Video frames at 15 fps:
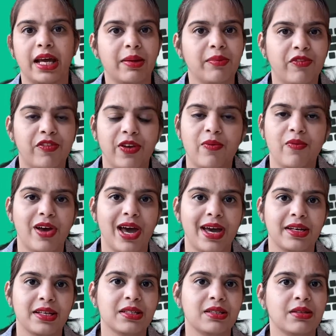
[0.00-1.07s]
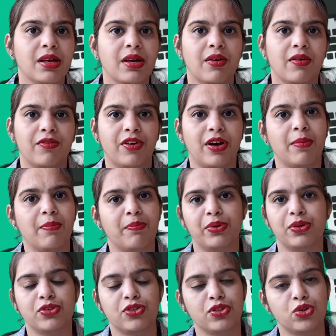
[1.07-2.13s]
frame varies from
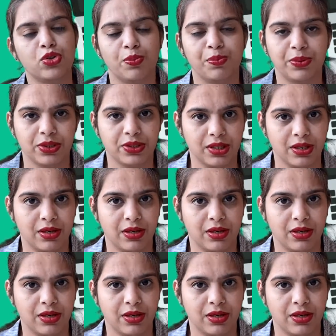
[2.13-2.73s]
person to person,